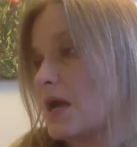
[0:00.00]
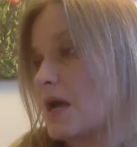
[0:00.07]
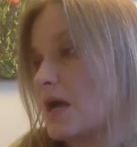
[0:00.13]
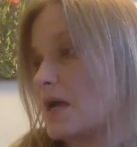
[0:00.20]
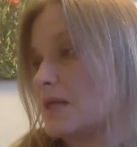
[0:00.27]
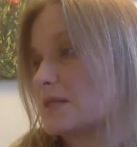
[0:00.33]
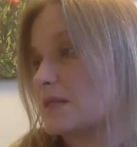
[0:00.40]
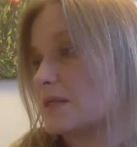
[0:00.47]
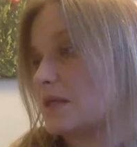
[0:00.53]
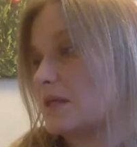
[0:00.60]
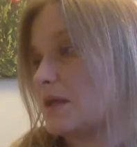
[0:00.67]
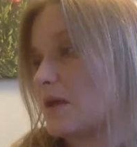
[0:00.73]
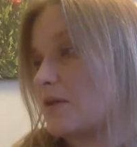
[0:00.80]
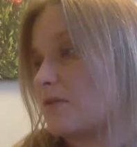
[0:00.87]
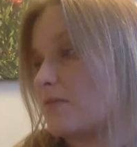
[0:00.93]
I slid
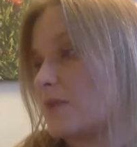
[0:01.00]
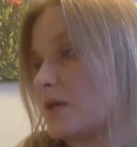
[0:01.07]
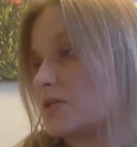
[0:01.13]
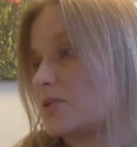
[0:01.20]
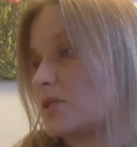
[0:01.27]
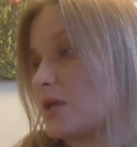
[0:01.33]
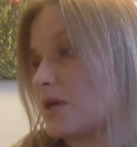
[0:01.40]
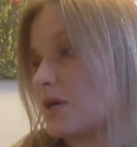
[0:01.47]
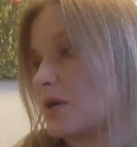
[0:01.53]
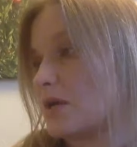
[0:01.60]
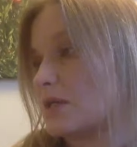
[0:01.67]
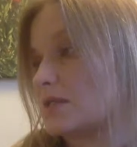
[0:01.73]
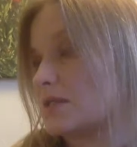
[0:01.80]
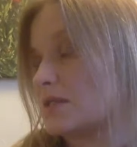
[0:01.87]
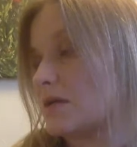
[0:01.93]
out of my chair
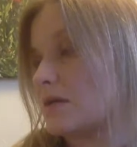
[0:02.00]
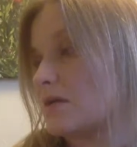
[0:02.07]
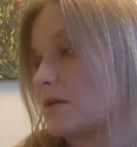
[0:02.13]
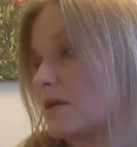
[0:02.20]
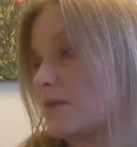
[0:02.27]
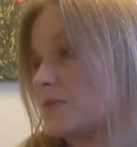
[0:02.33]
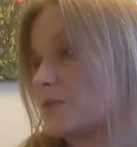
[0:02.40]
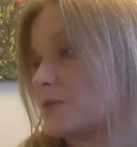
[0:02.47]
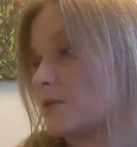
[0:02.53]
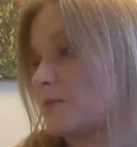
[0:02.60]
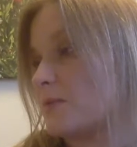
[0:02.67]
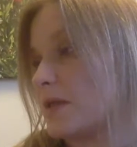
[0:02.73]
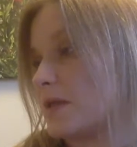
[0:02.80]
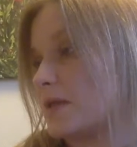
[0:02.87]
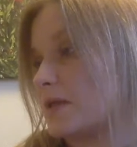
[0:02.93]
and snuggle up to her
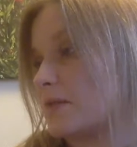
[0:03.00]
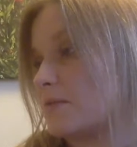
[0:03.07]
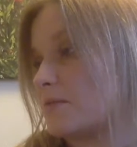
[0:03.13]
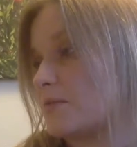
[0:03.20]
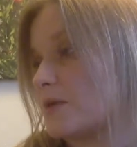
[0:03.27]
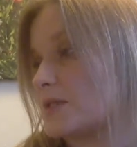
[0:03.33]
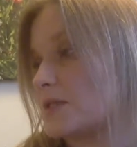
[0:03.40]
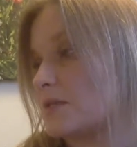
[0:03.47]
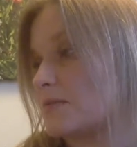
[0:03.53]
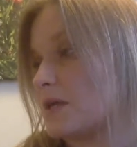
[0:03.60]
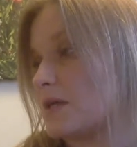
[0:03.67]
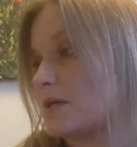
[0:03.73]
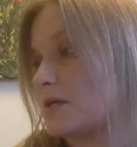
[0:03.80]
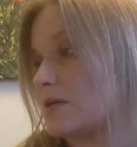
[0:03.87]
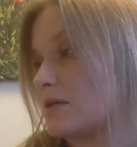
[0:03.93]
belly, pressing my
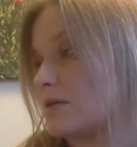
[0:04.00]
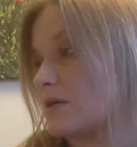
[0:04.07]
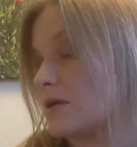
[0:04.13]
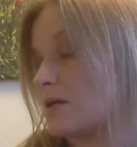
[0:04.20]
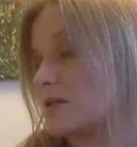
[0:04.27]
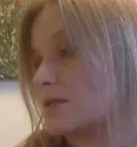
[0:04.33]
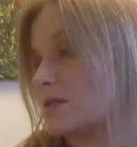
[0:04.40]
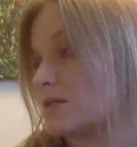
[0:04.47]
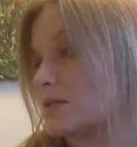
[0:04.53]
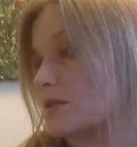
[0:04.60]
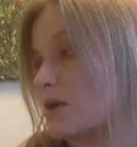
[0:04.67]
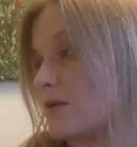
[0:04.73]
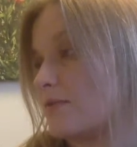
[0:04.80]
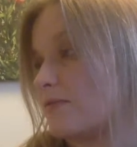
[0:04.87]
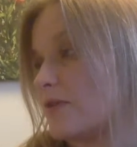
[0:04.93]
ear against the
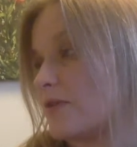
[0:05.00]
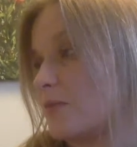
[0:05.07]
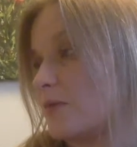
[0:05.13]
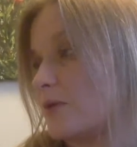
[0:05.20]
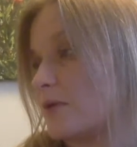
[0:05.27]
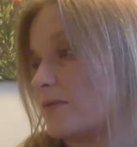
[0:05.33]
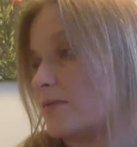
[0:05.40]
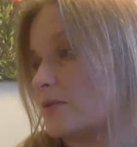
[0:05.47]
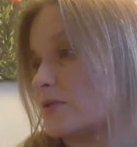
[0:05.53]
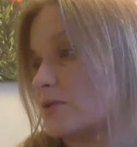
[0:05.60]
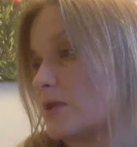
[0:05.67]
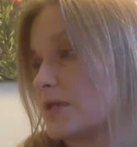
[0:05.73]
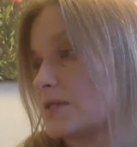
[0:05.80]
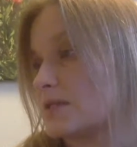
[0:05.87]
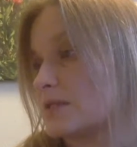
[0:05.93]
soft fabric of her
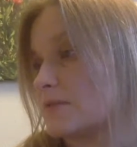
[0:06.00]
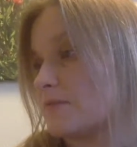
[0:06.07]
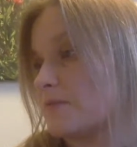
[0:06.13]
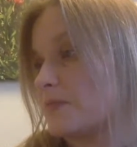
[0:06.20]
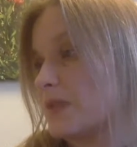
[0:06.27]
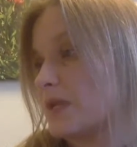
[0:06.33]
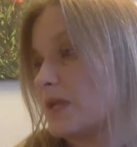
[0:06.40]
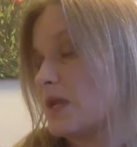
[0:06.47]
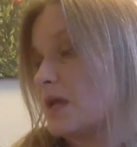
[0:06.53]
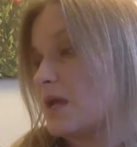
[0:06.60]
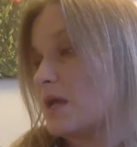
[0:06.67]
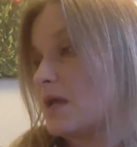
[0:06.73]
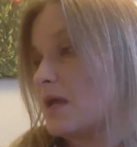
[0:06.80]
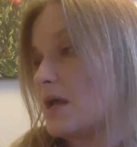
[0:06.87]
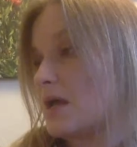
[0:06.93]
dress.
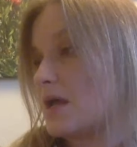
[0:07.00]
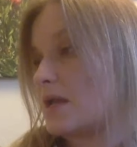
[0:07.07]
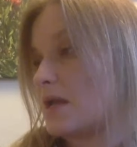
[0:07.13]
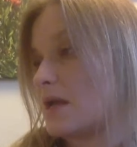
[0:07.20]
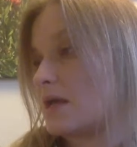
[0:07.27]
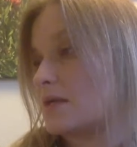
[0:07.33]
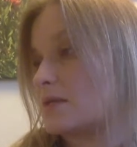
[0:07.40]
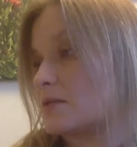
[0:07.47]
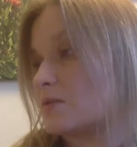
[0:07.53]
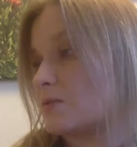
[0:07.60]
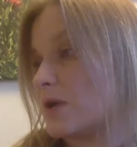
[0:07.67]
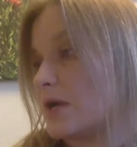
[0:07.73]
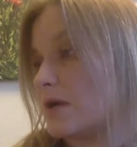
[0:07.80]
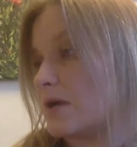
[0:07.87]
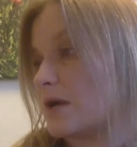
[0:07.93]
And I
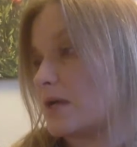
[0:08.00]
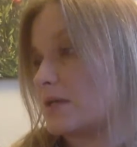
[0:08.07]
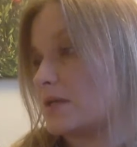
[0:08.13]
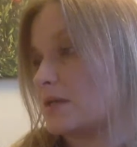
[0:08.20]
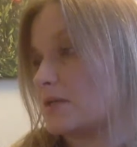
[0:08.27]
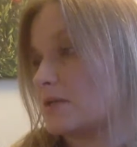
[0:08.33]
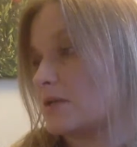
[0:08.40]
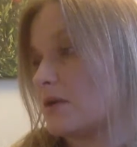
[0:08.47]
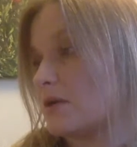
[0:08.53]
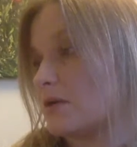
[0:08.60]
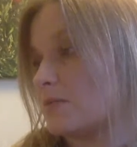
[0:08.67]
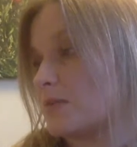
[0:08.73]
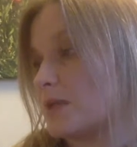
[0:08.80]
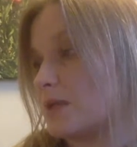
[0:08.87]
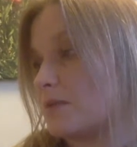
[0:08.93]
swear I can hear a
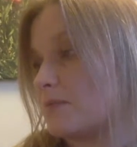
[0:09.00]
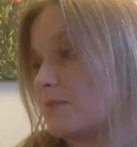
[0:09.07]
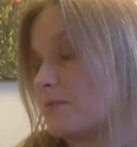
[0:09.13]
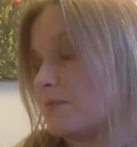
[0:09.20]
heartbeat.